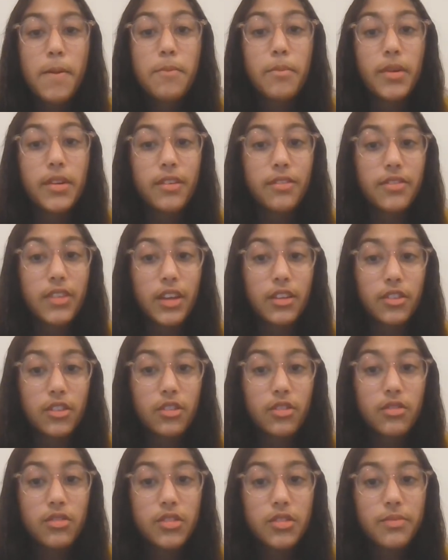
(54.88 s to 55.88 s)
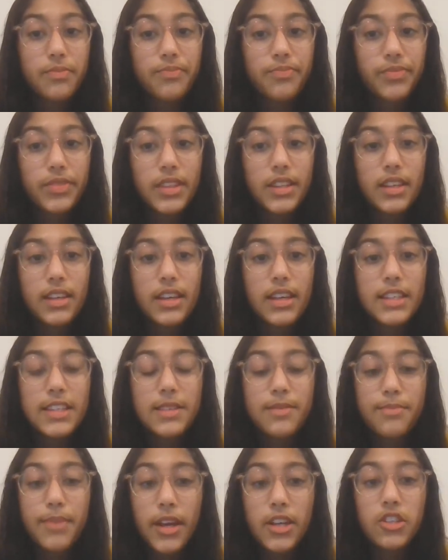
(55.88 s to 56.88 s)
But if they lose,
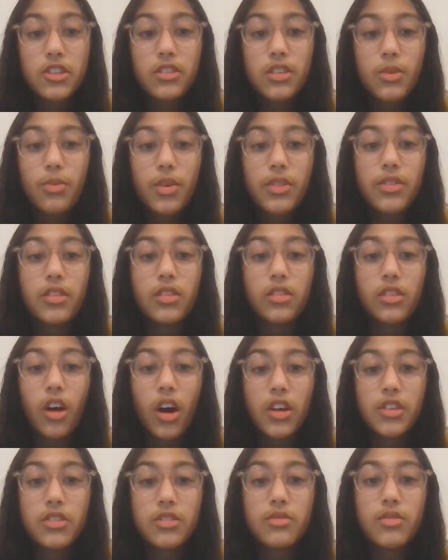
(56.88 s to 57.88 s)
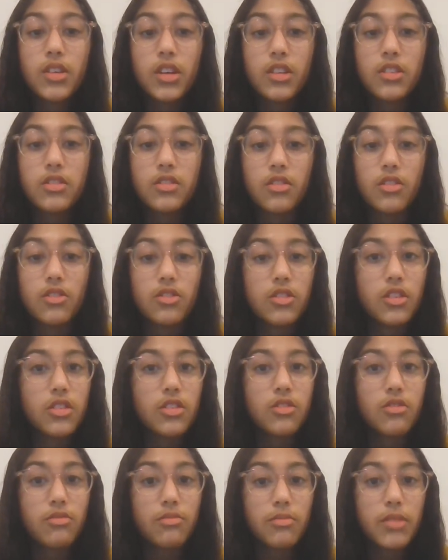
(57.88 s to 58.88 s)
especially when the lawsuit concerns a
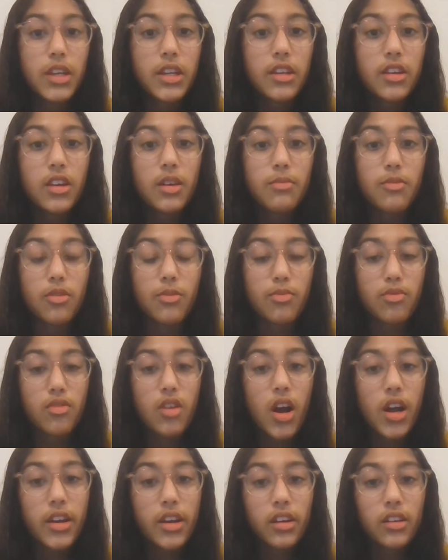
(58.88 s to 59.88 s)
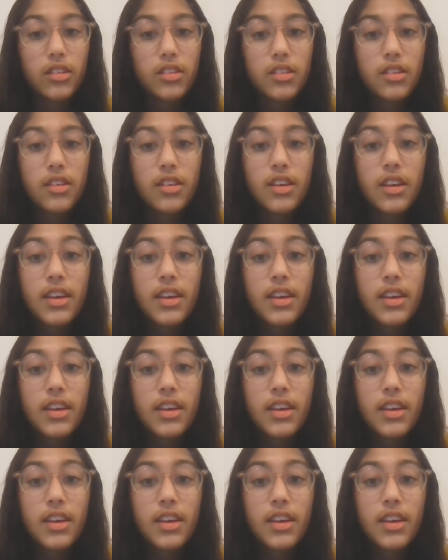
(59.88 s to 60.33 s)
new medium or product,